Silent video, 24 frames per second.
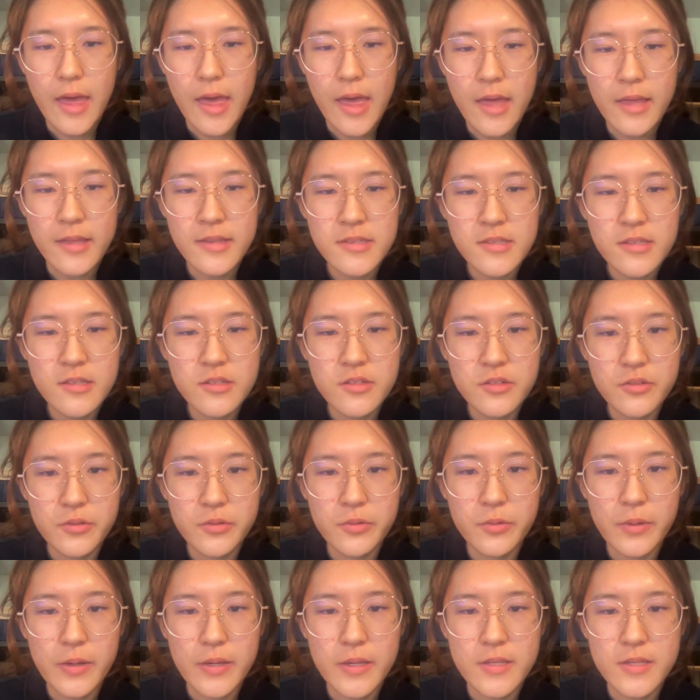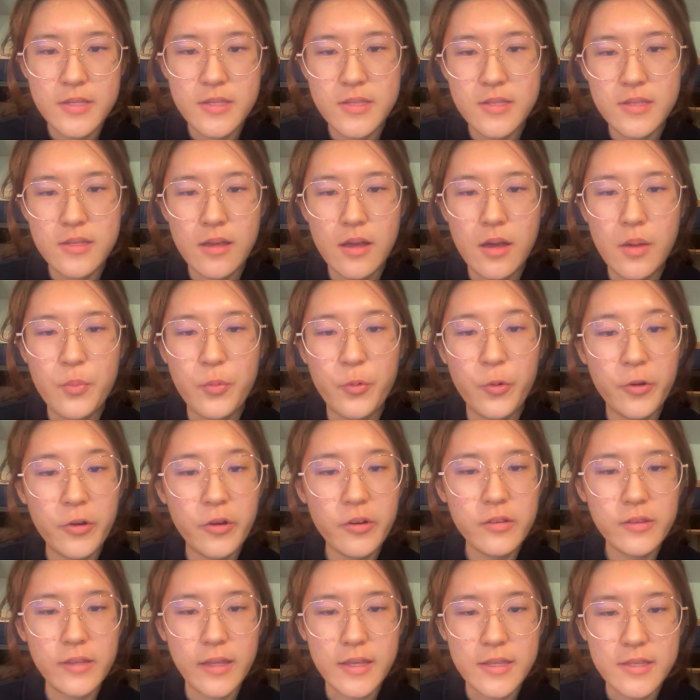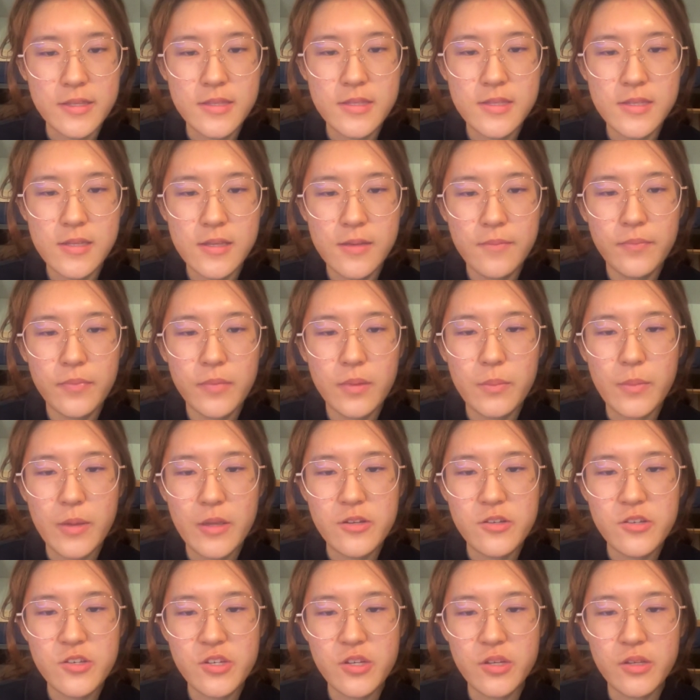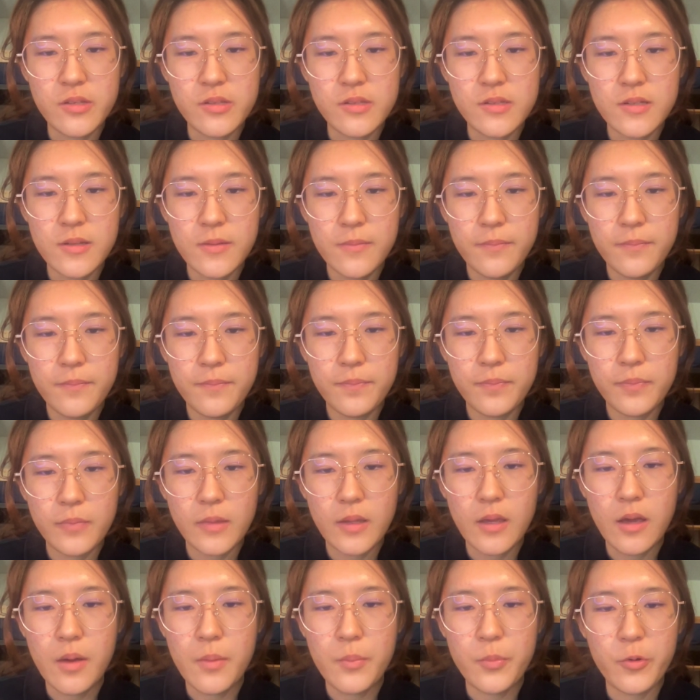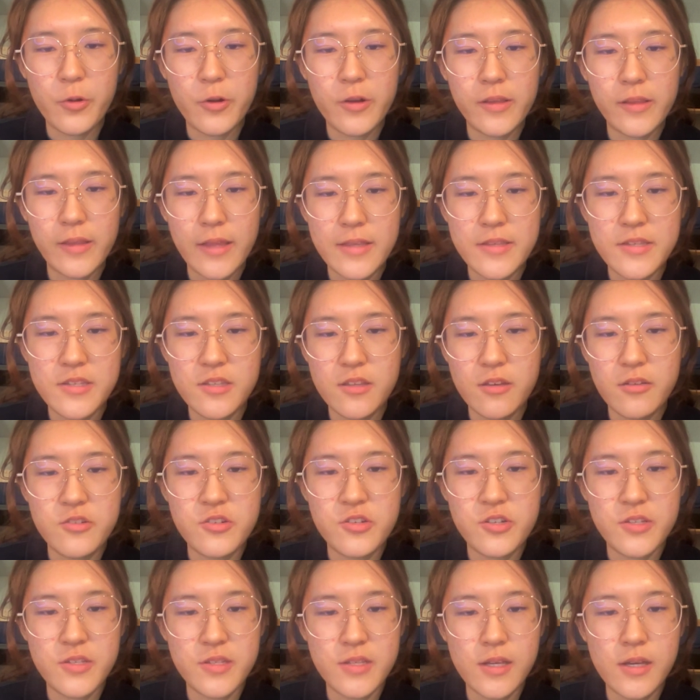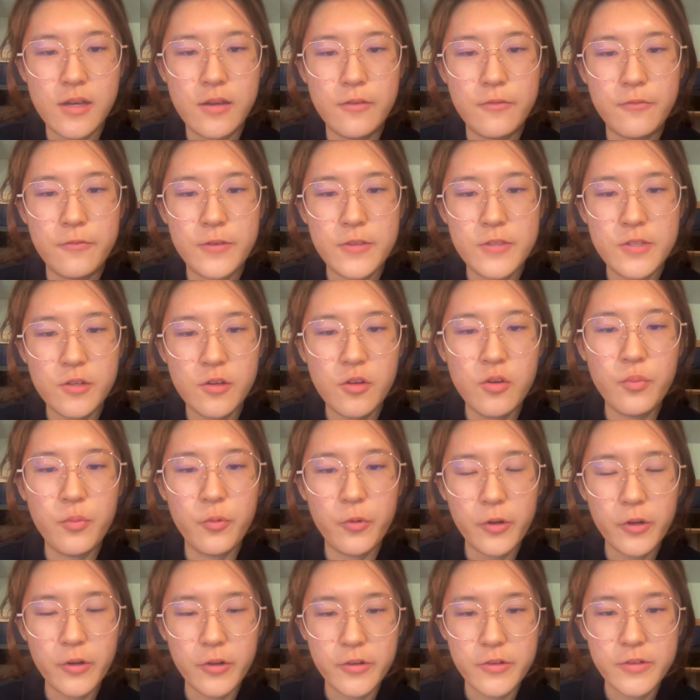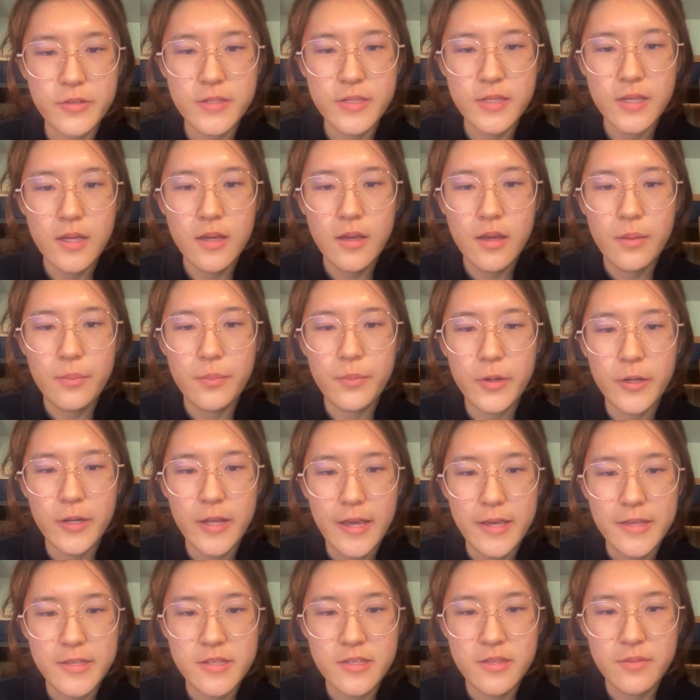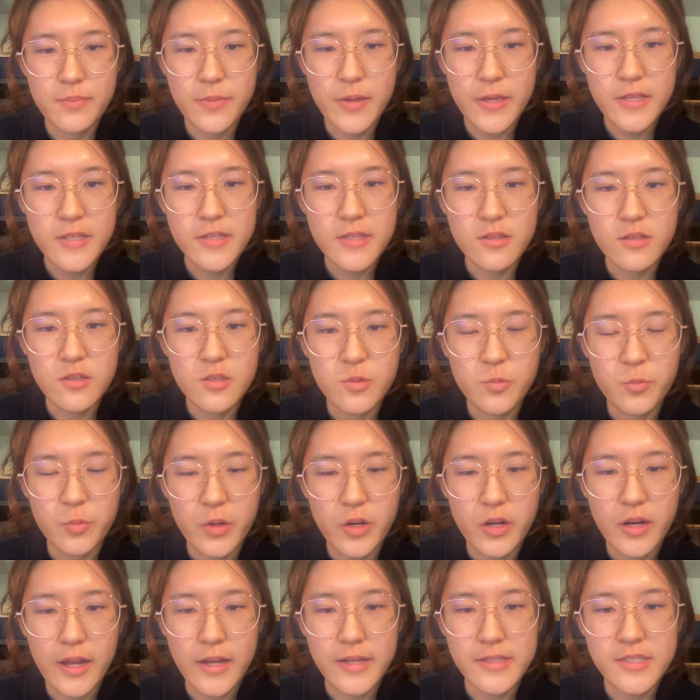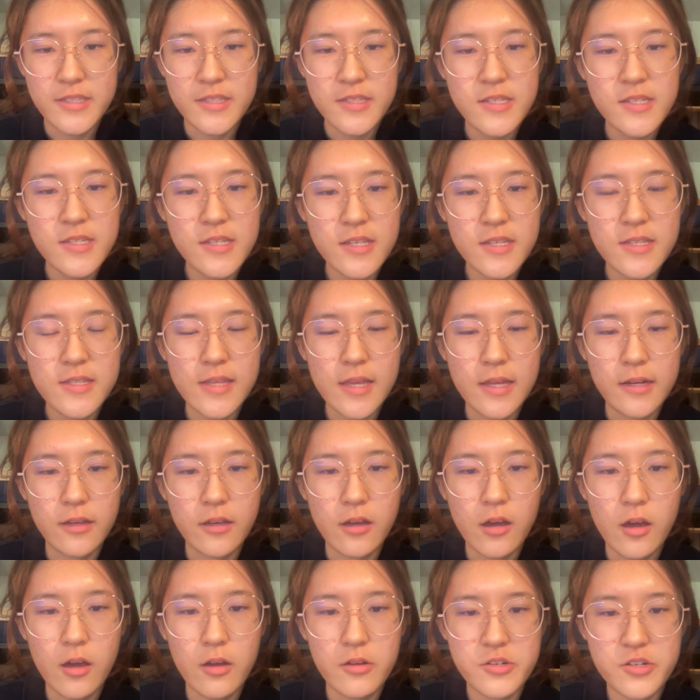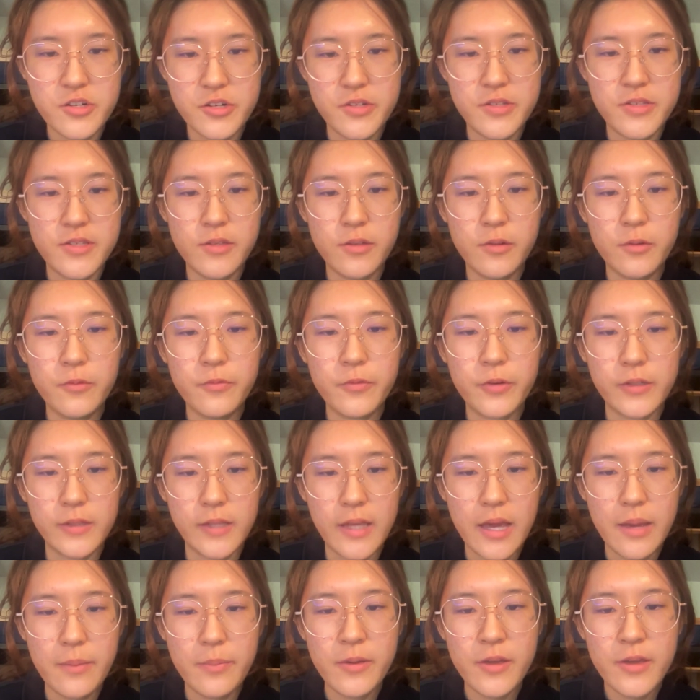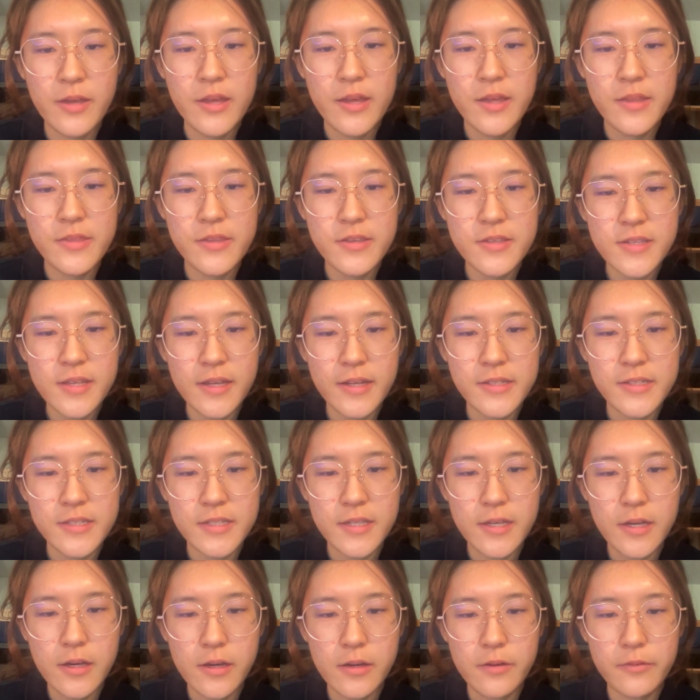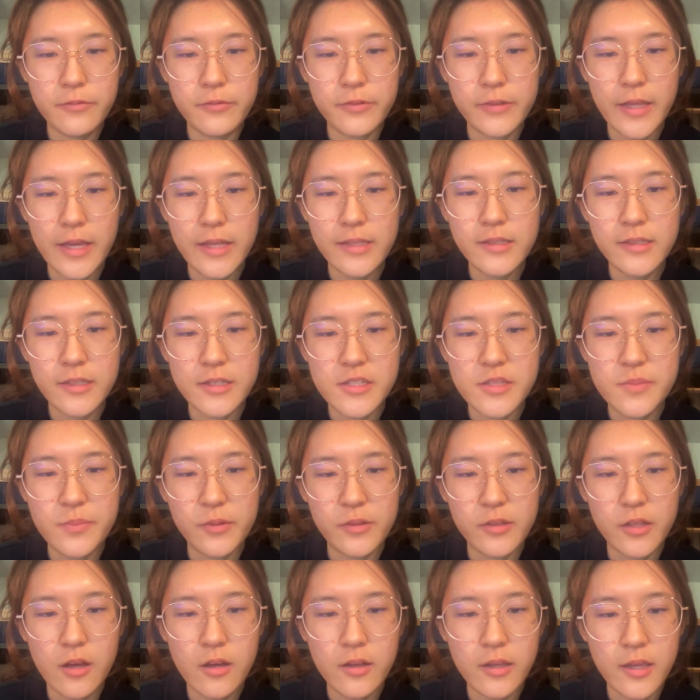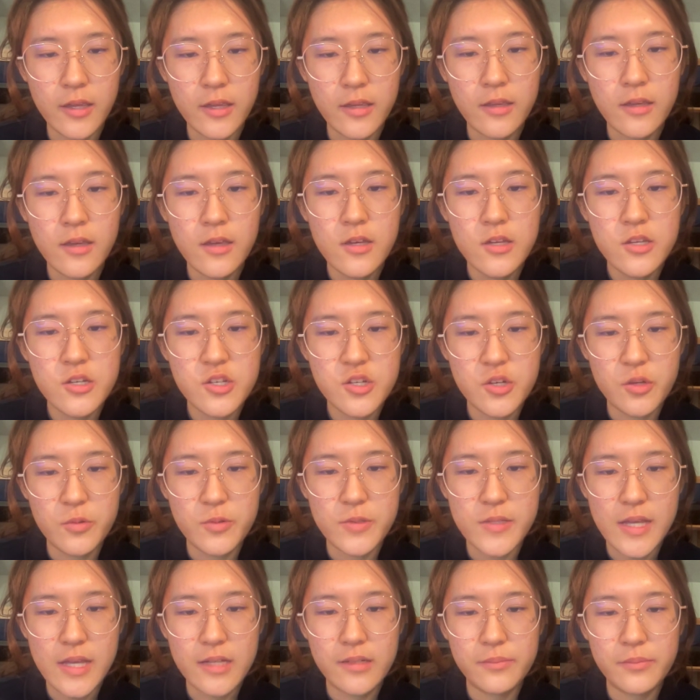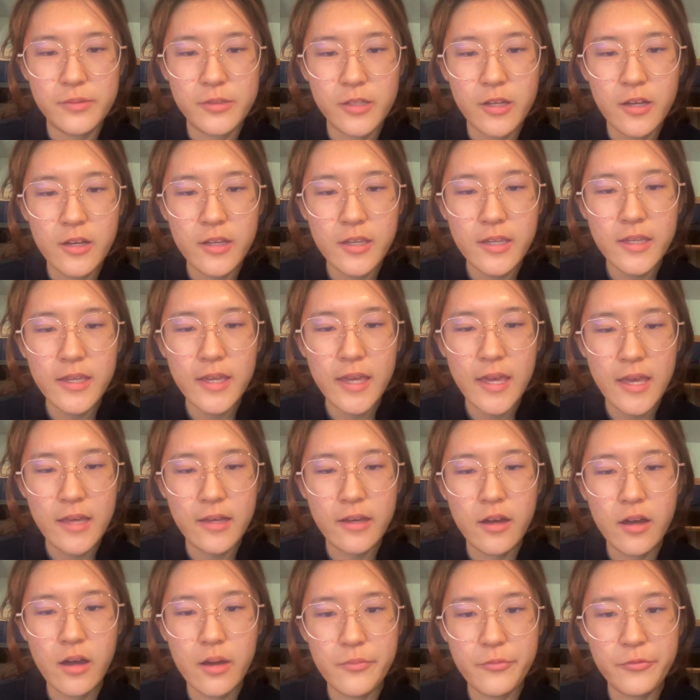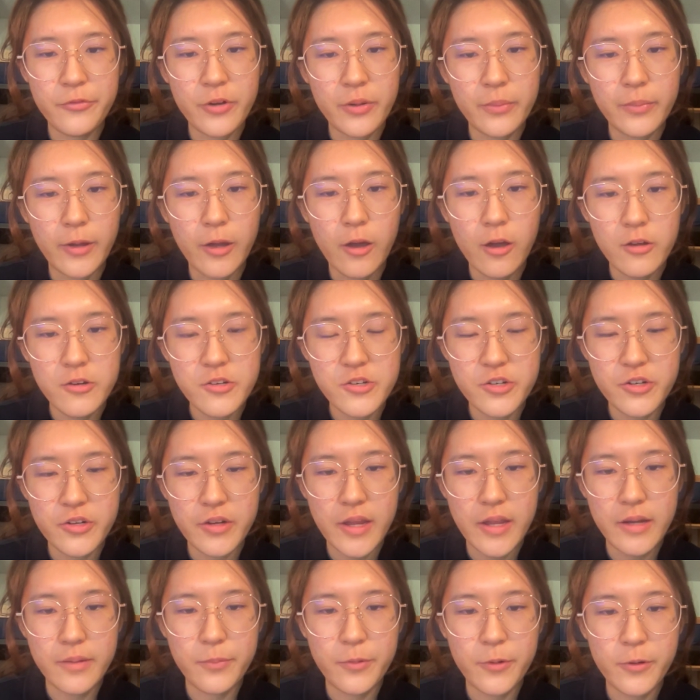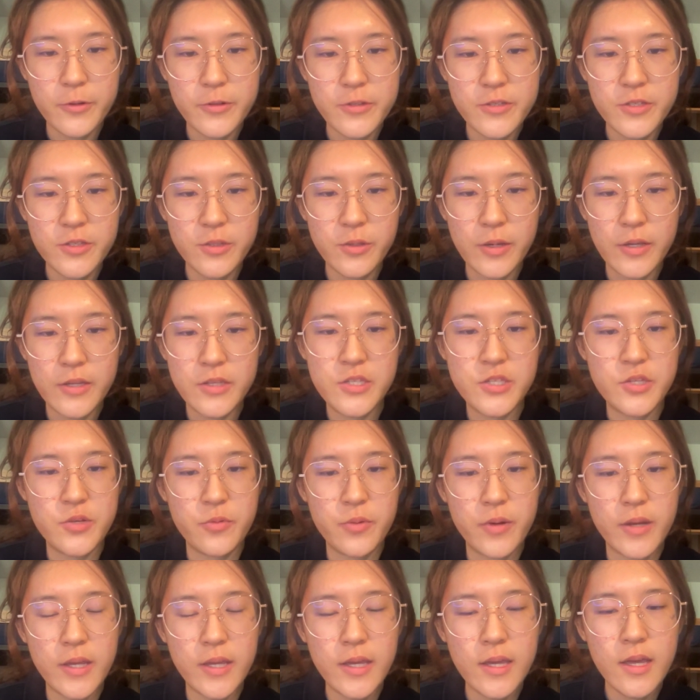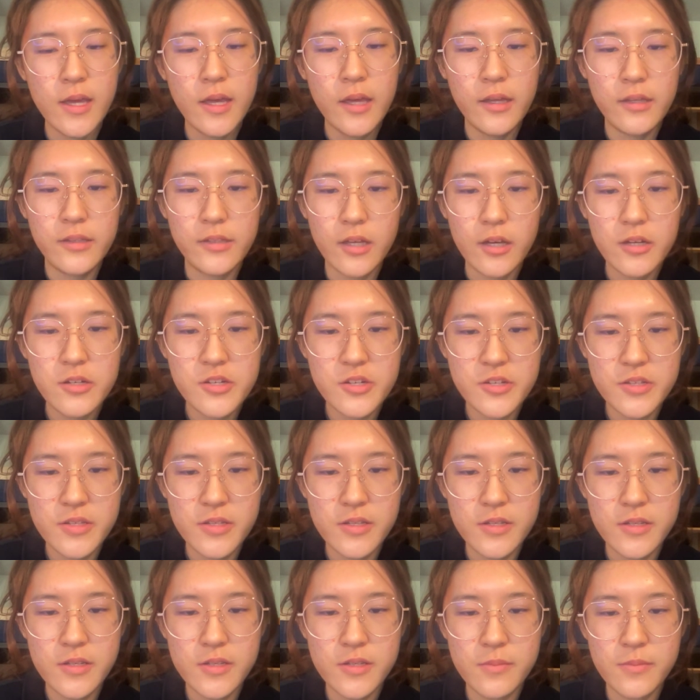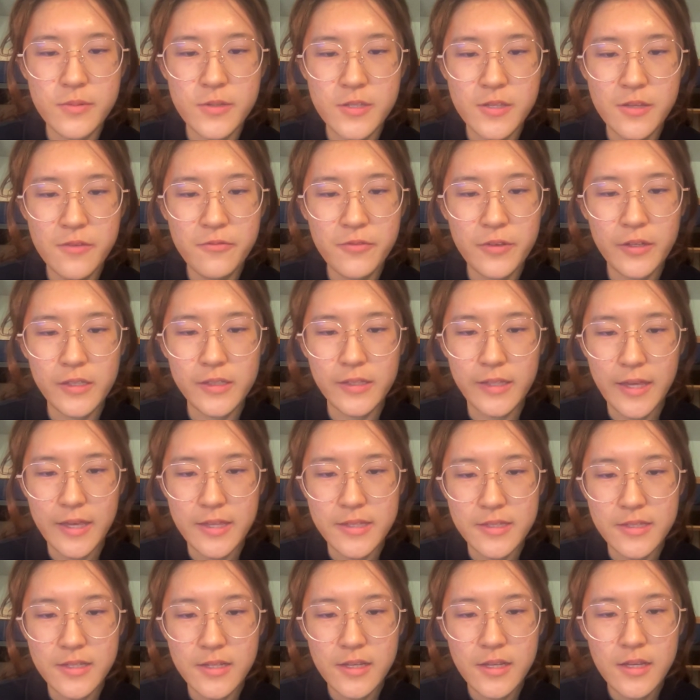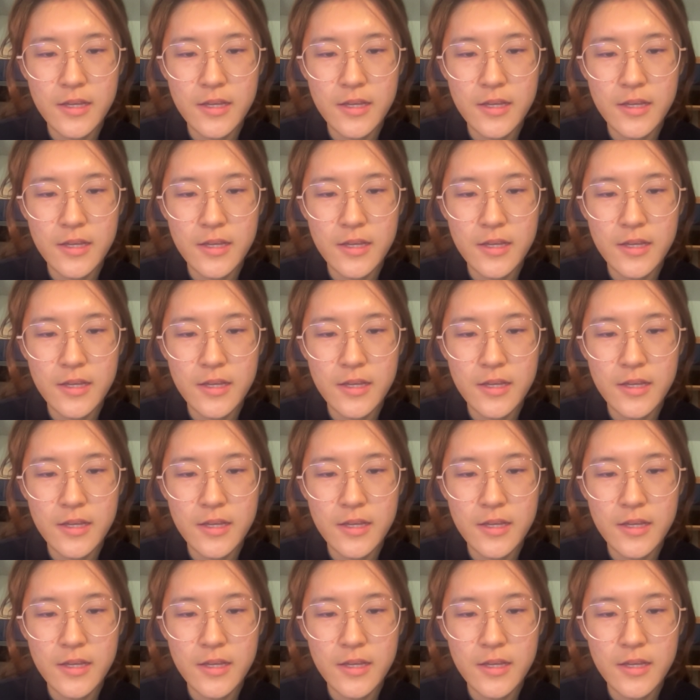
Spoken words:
Anzadu is borderlands mentioned borderlands not just physical borders, but as spaces where identities and cultures overlap. This idea of landless belonging shows that belonging can come from culture and personal history, not just a specific land.